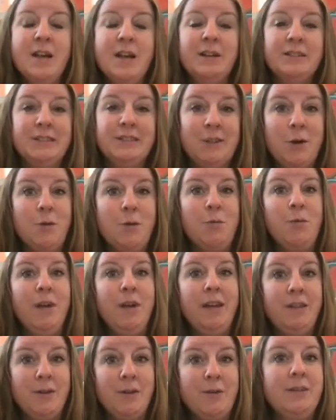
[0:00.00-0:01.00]
So
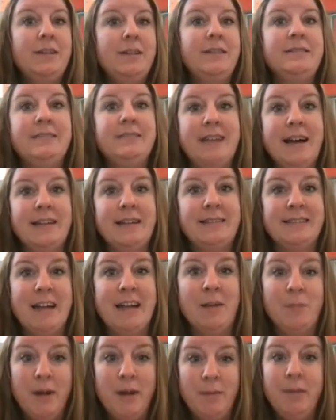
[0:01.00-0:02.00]
we do a little test
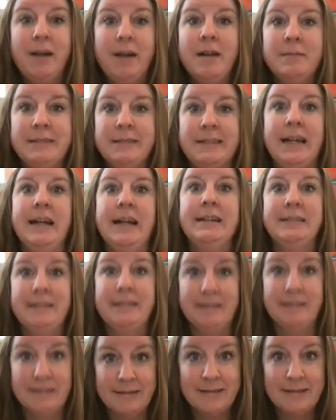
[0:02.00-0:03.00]
and we become
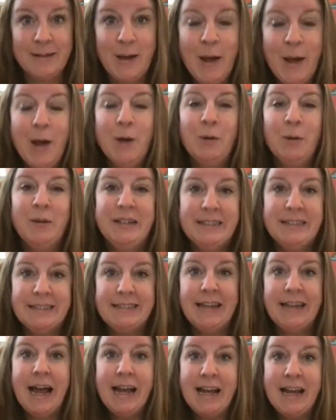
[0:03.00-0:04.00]
scientists. We
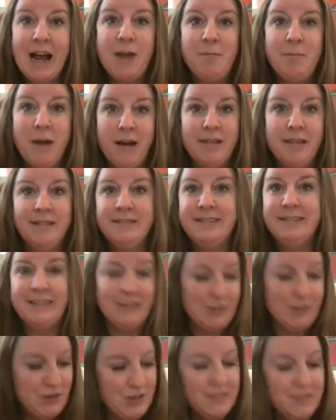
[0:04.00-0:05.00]
design
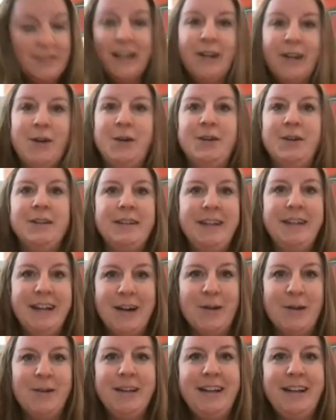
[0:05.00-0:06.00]
hypotheses, just like
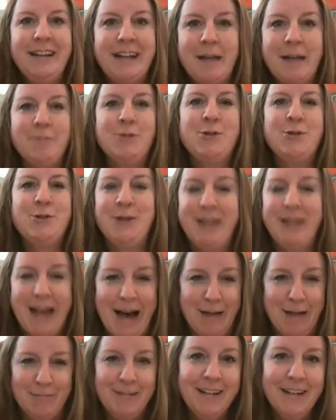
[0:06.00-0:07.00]
early chemistry
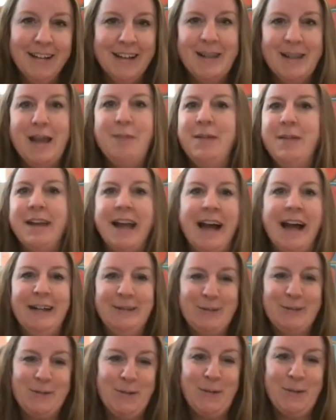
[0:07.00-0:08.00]
lab, maybe in high
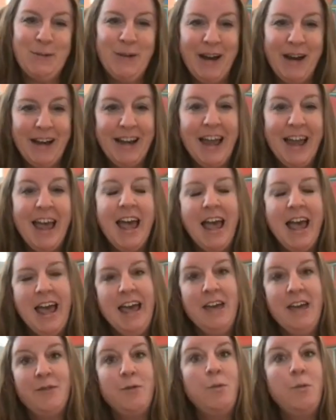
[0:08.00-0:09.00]
school, right?
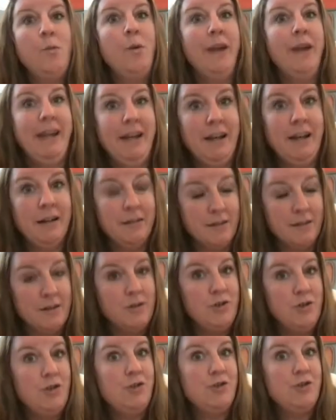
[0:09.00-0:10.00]
If we
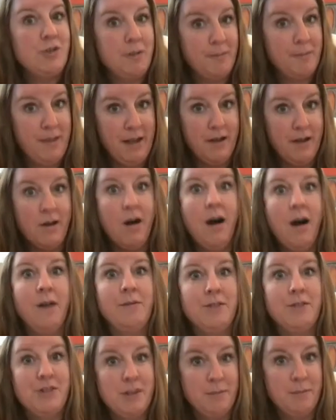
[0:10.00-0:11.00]
do something,
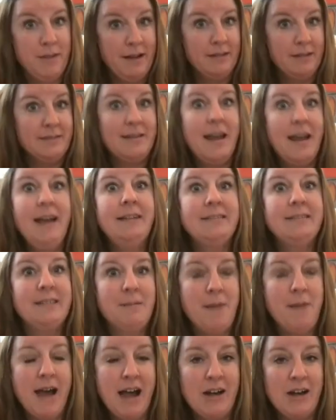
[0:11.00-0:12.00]
offer something, take
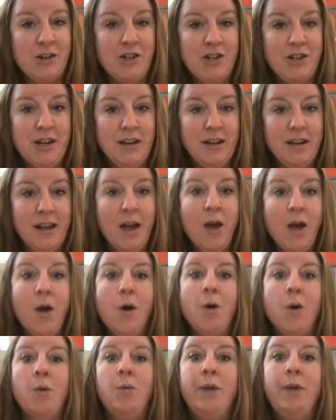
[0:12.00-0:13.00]
some action,
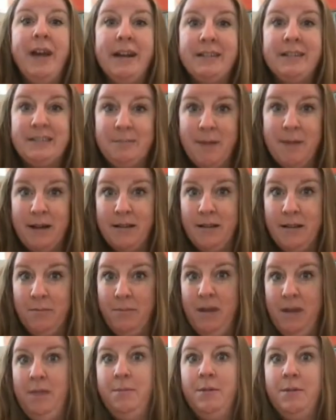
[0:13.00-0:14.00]
we expect
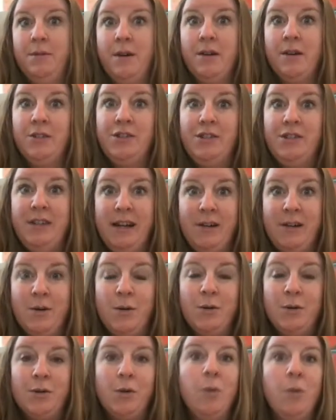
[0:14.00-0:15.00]
that people, our
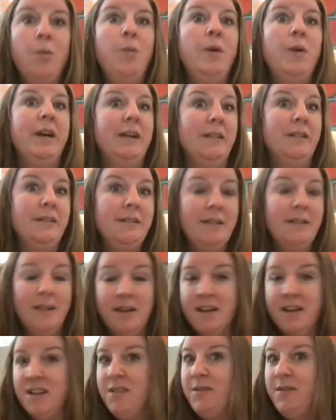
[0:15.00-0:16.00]
stakeholder, will
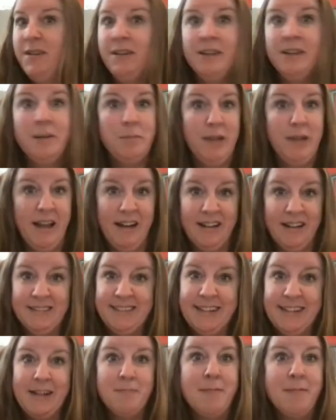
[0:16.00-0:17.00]
fill in the blank.
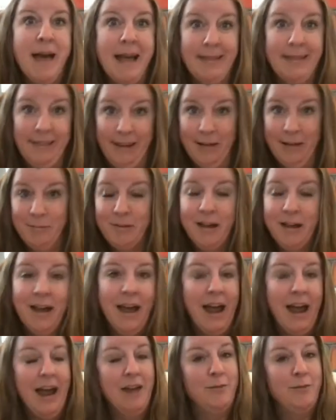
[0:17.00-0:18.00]
It's like a Mad Lib.
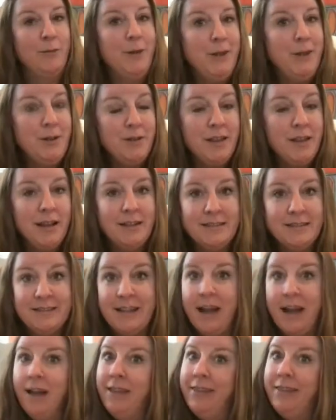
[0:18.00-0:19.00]
If we do
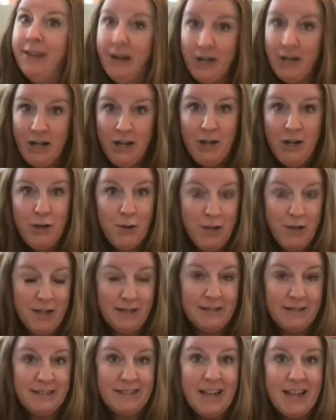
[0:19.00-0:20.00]
this, they're going to do
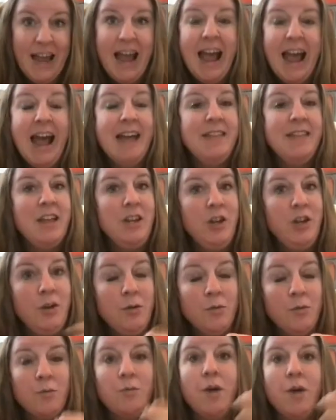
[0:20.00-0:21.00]
this. And then
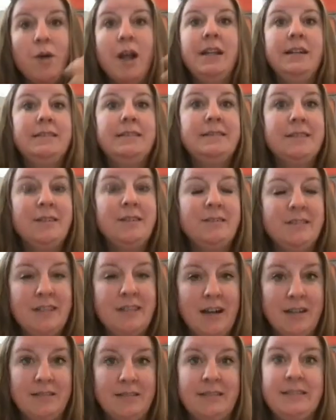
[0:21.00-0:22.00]
you run these little
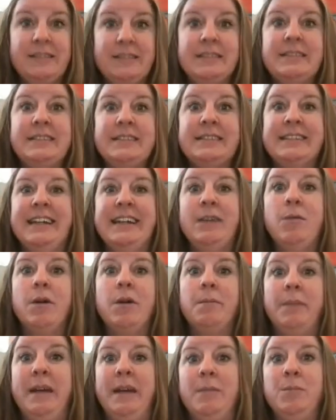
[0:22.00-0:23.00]
tests to see
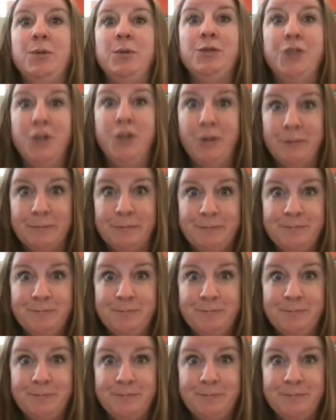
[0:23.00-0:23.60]
what people do.